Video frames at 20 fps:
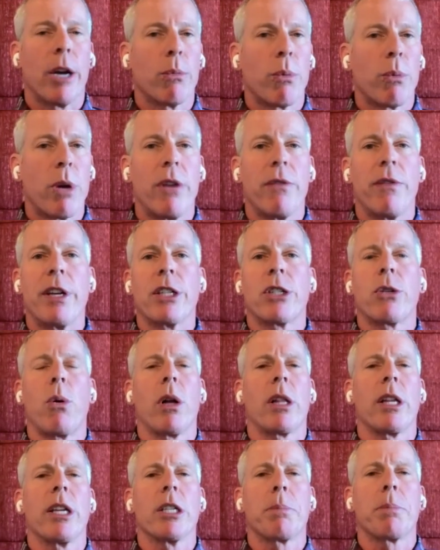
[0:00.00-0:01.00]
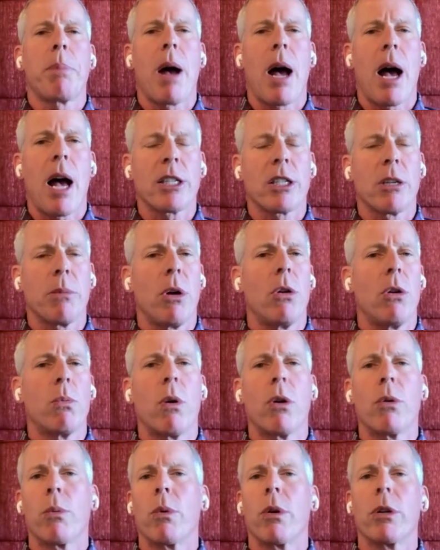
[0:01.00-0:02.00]
get rid of it as quickly as possible.
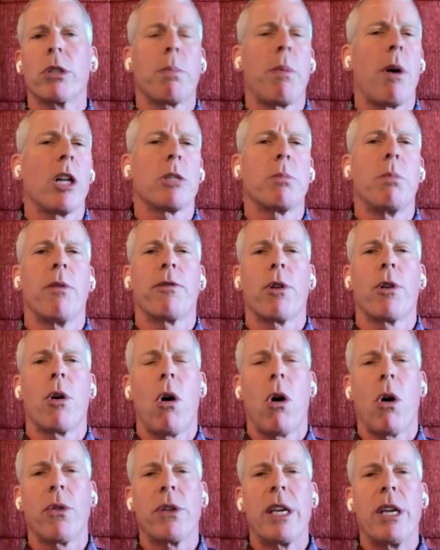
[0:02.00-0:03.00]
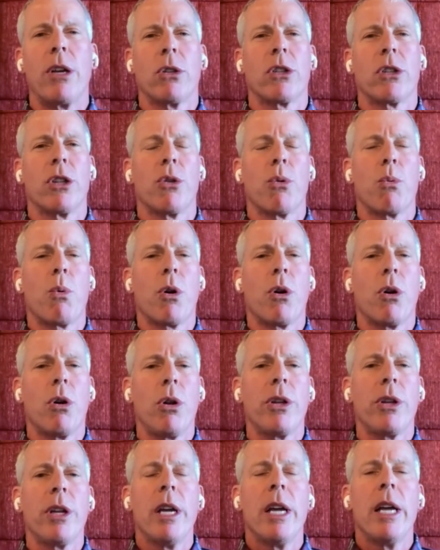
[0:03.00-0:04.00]
We're responsible for all the ills in the
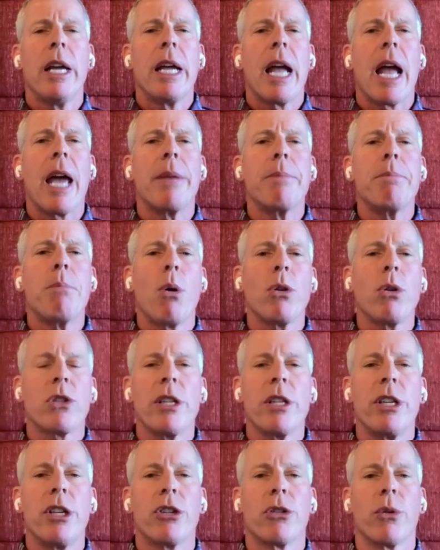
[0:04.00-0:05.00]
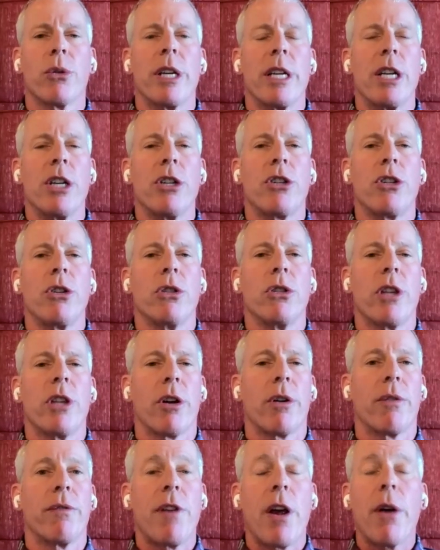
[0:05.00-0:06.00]
world. And mostly these are issues
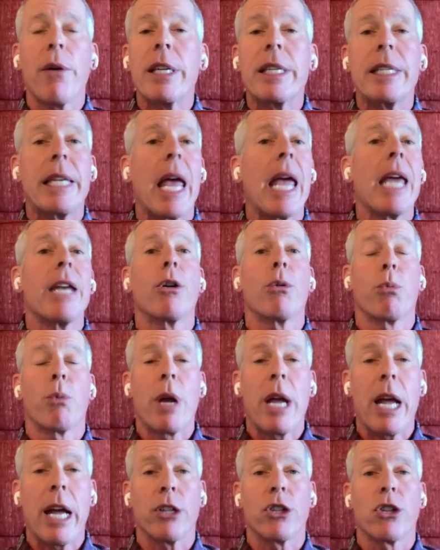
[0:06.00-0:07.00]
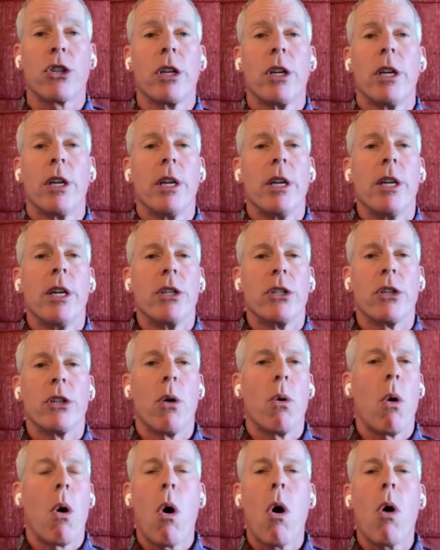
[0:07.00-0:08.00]
that are very data rich.
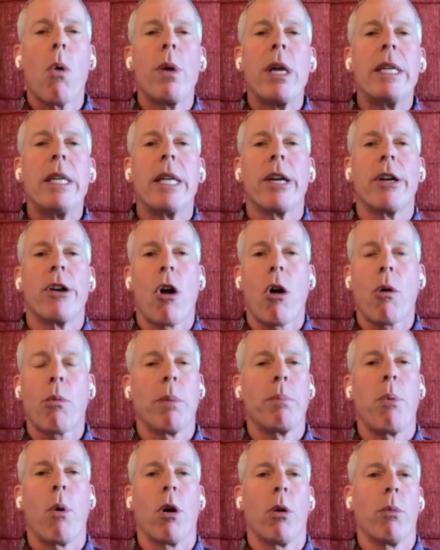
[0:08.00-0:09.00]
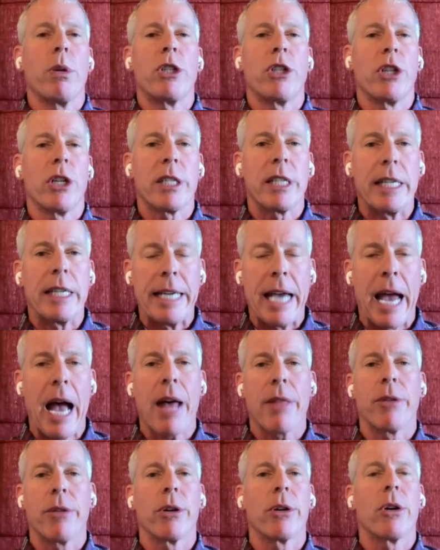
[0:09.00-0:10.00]
So all we did in our report was just
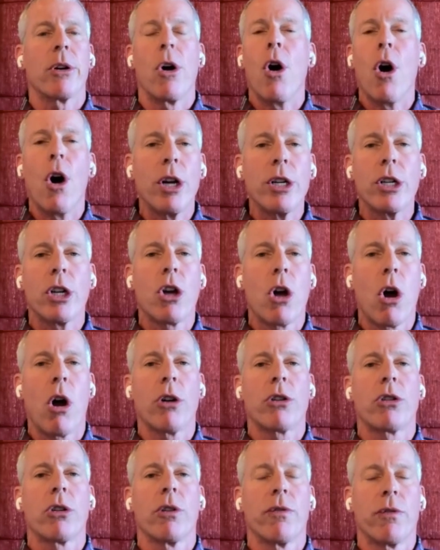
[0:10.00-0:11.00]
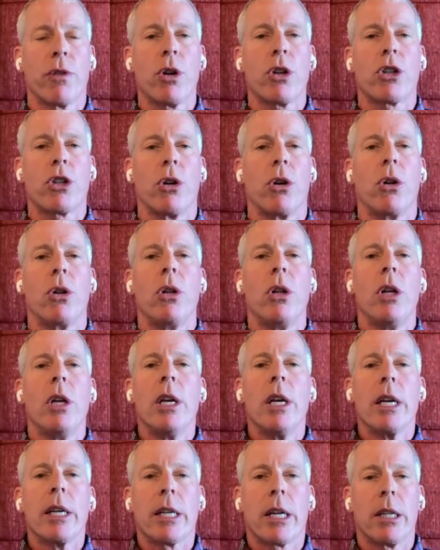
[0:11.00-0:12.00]
gather uncontroversial,
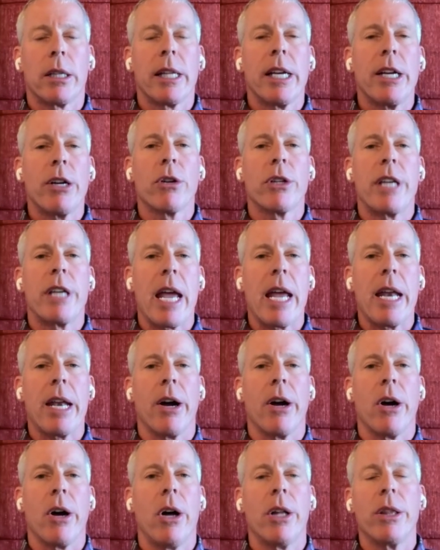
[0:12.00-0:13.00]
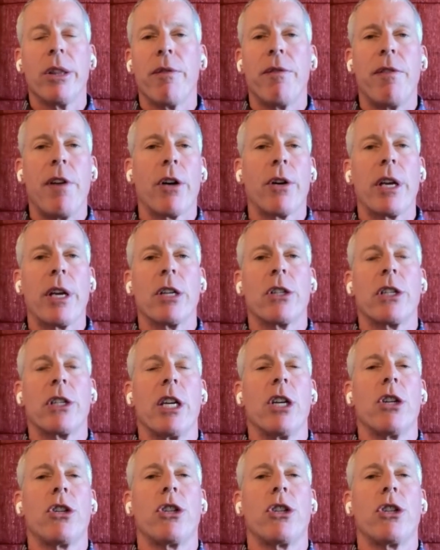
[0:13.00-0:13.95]
clear data on the various